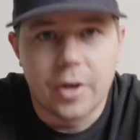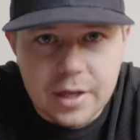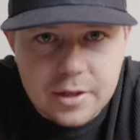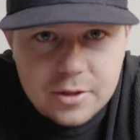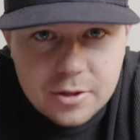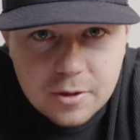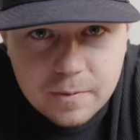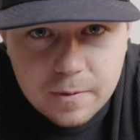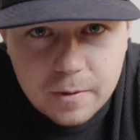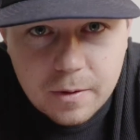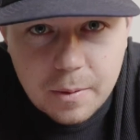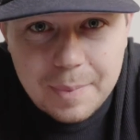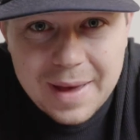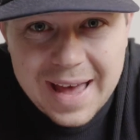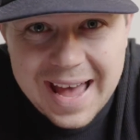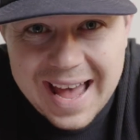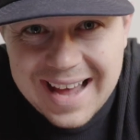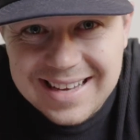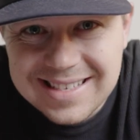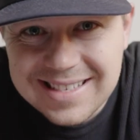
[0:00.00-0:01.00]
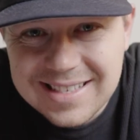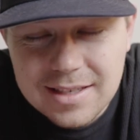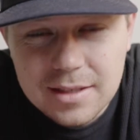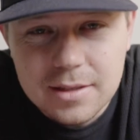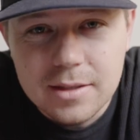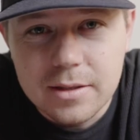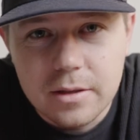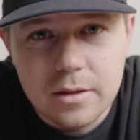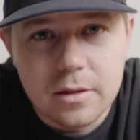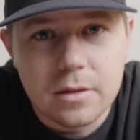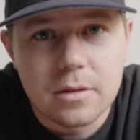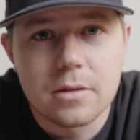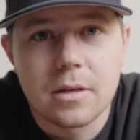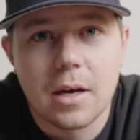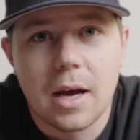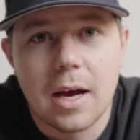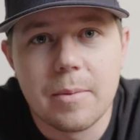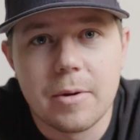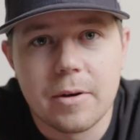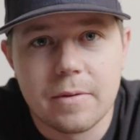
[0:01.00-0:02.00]
so for the past 6 years,
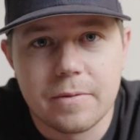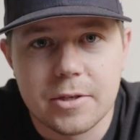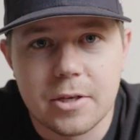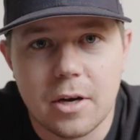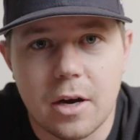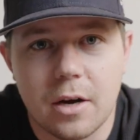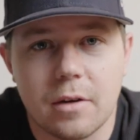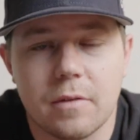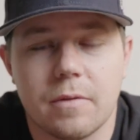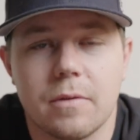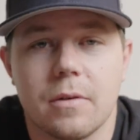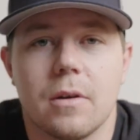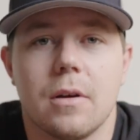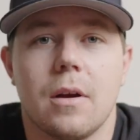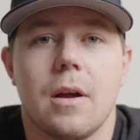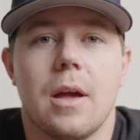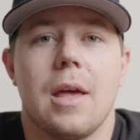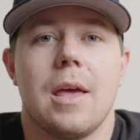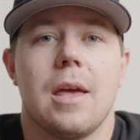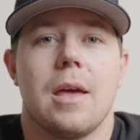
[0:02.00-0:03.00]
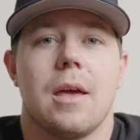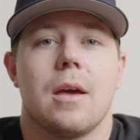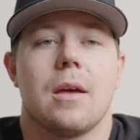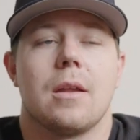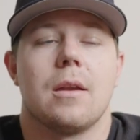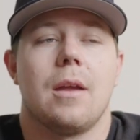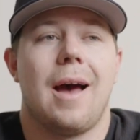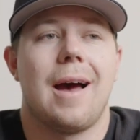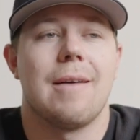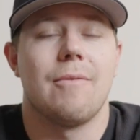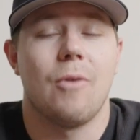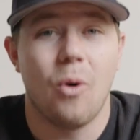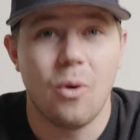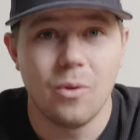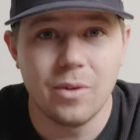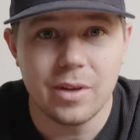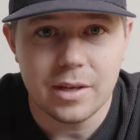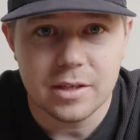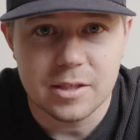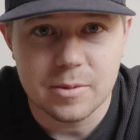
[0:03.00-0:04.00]
I've been a photographer, and I've
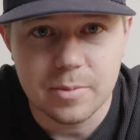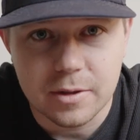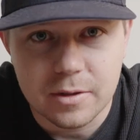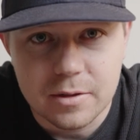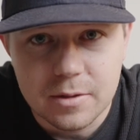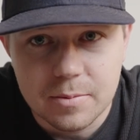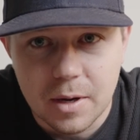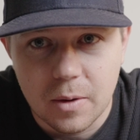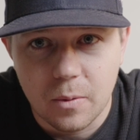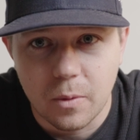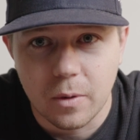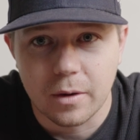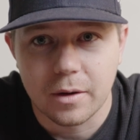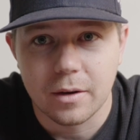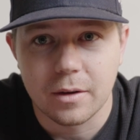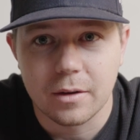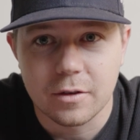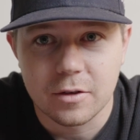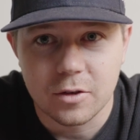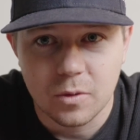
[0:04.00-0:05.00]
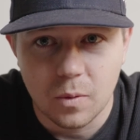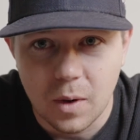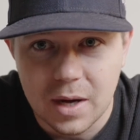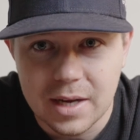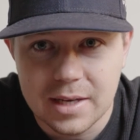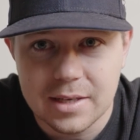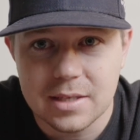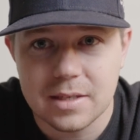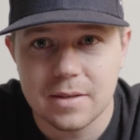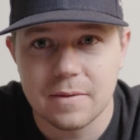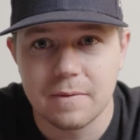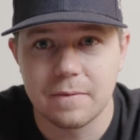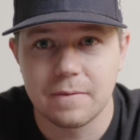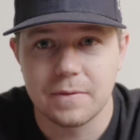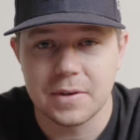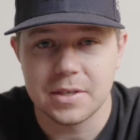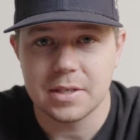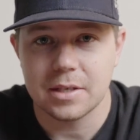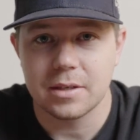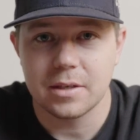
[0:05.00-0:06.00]
only experienced my work twice,
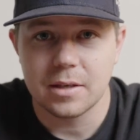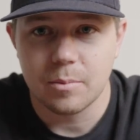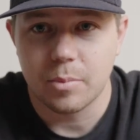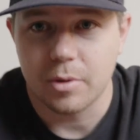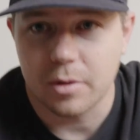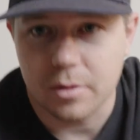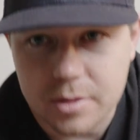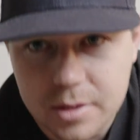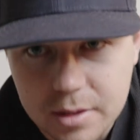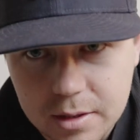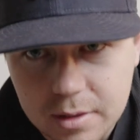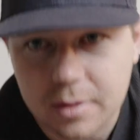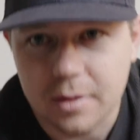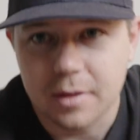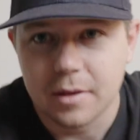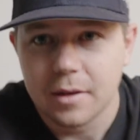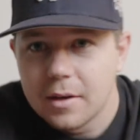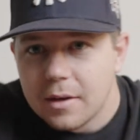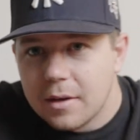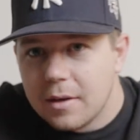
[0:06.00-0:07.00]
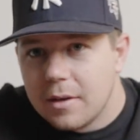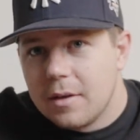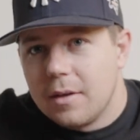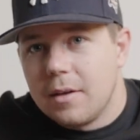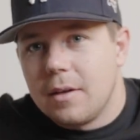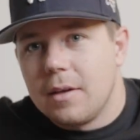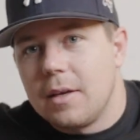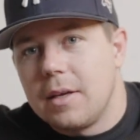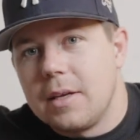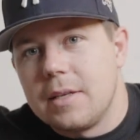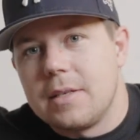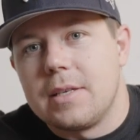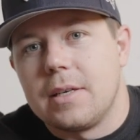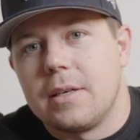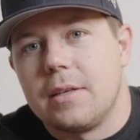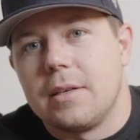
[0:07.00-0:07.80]
physically in person, until